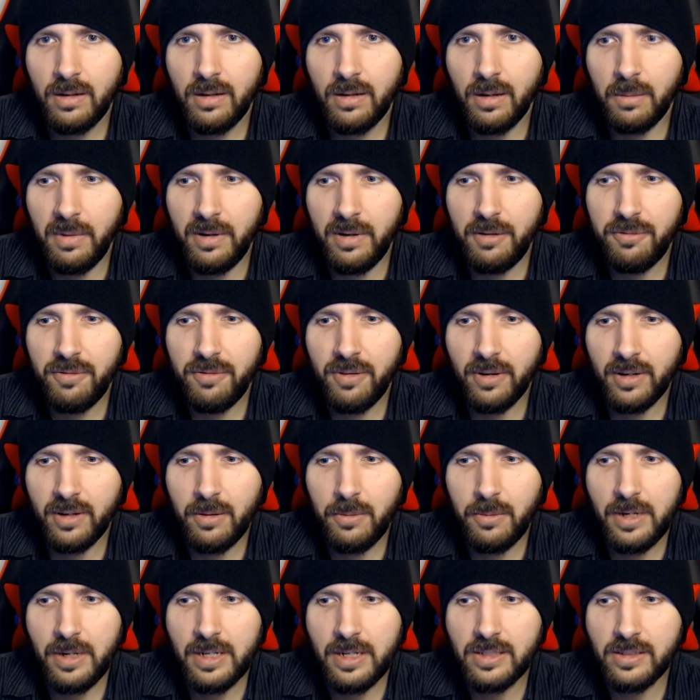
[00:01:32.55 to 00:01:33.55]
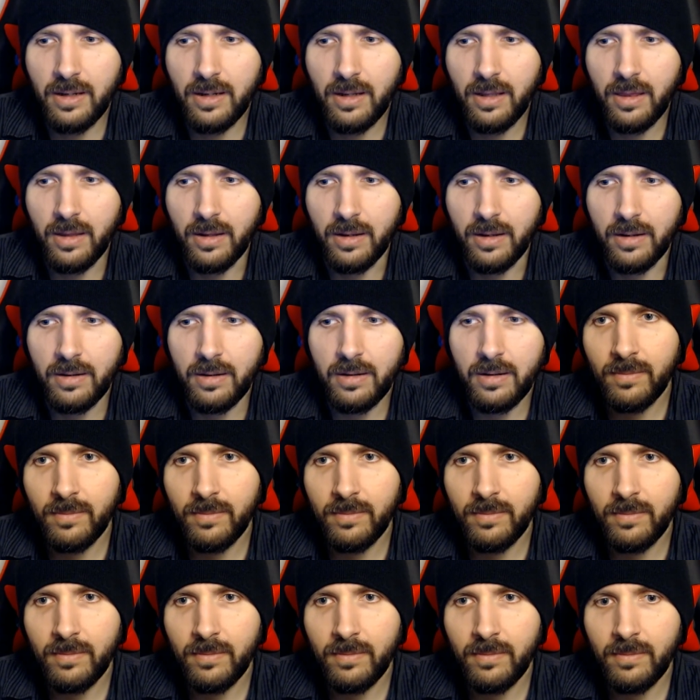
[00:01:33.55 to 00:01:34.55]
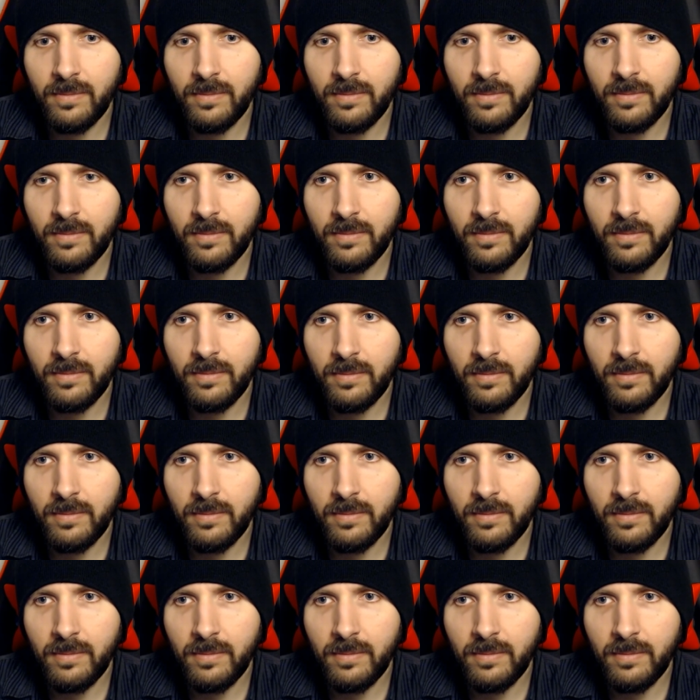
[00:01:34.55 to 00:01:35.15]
How many fucking rats are there? Oh, that's terrible.